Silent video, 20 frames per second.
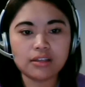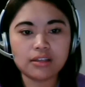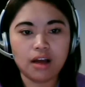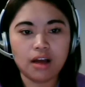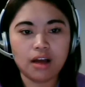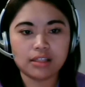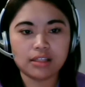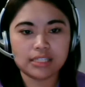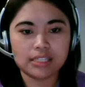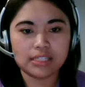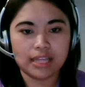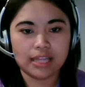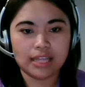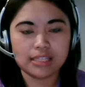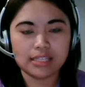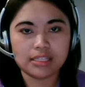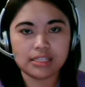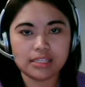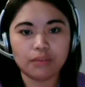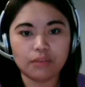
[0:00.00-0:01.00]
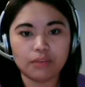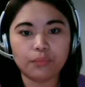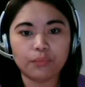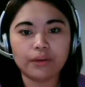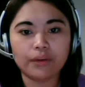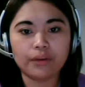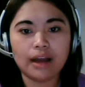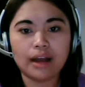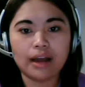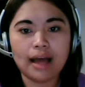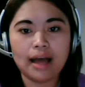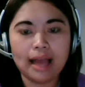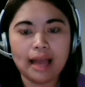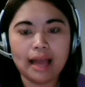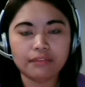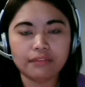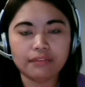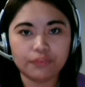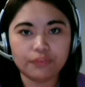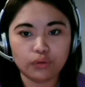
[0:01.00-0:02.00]
continents where a
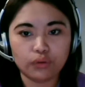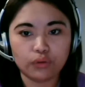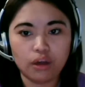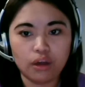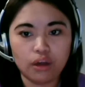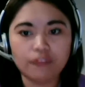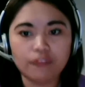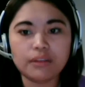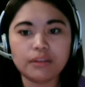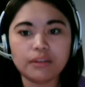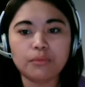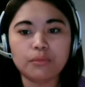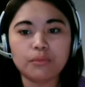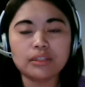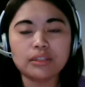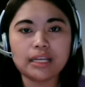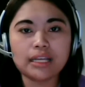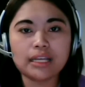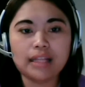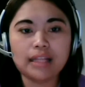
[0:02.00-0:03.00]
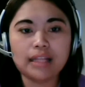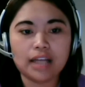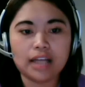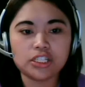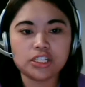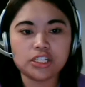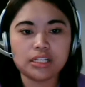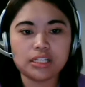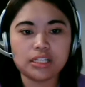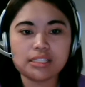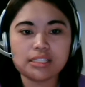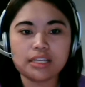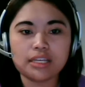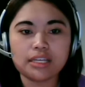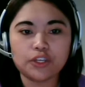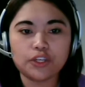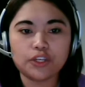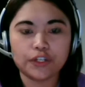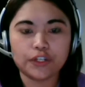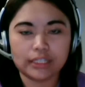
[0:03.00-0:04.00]
handful of the multinational
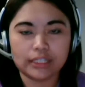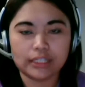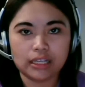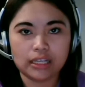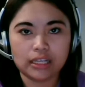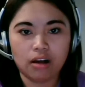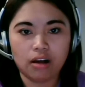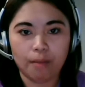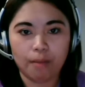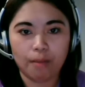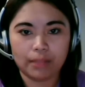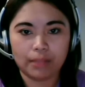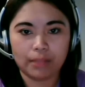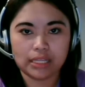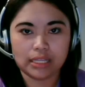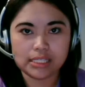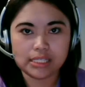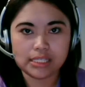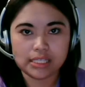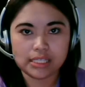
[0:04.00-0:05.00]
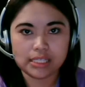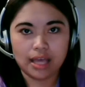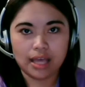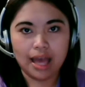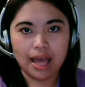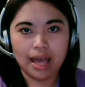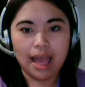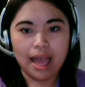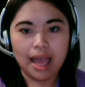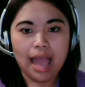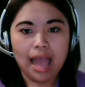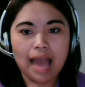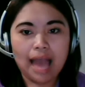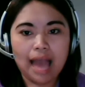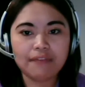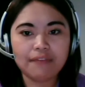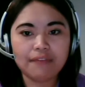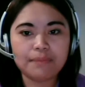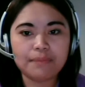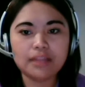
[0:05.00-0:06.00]
security companies
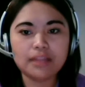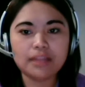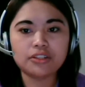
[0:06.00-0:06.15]
have been